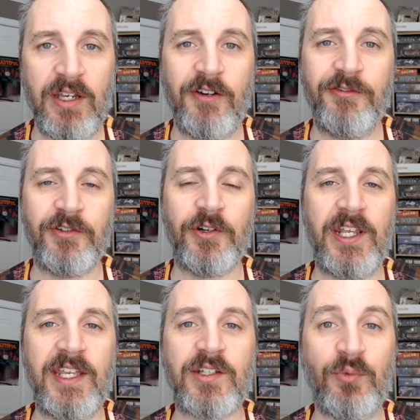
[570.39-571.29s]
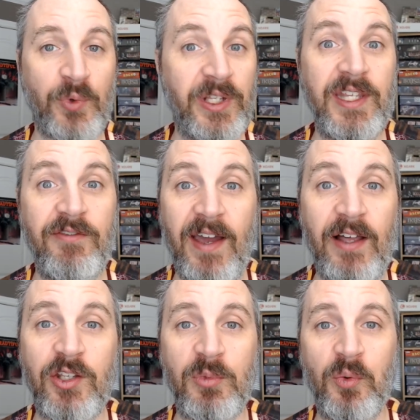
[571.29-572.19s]
flirting is a really
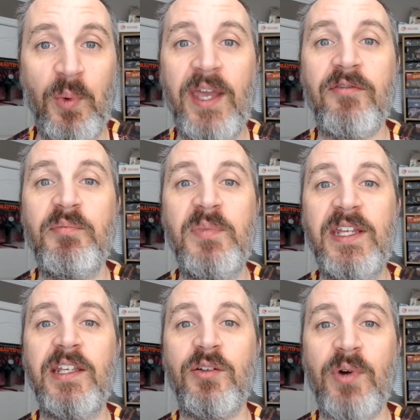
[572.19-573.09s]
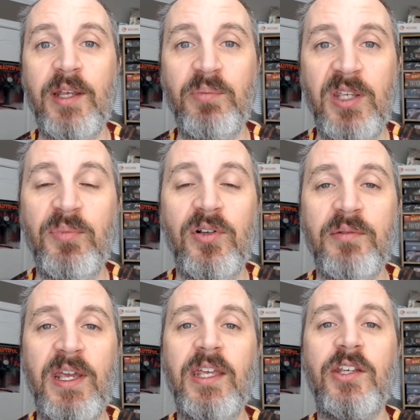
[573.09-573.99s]
valuable way of meeting the right people
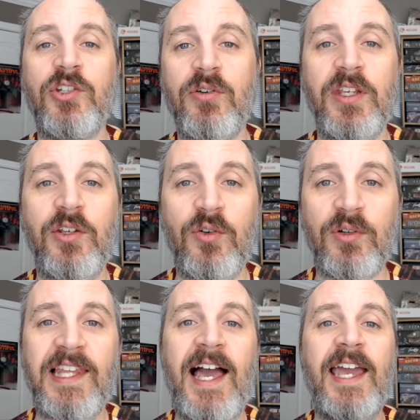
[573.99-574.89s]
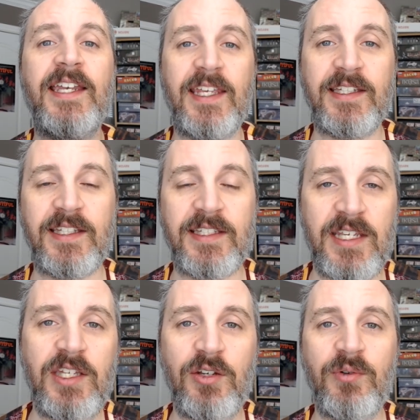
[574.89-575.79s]
and making sure that your line can
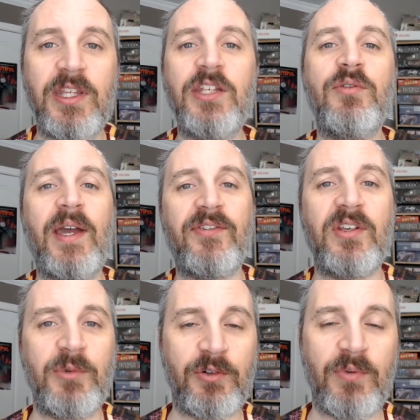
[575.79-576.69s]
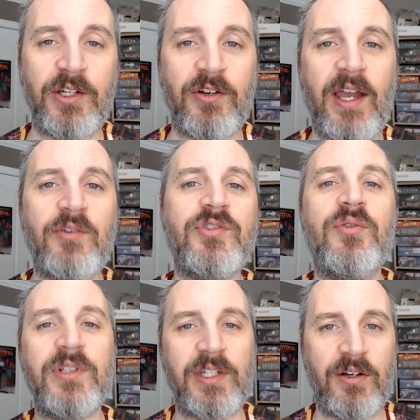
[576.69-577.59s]
continue and that you have someone to run your
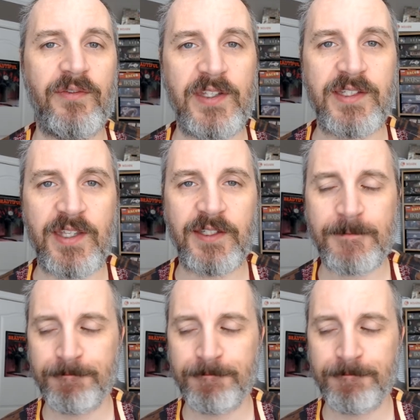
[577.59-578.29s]
household and all of these things.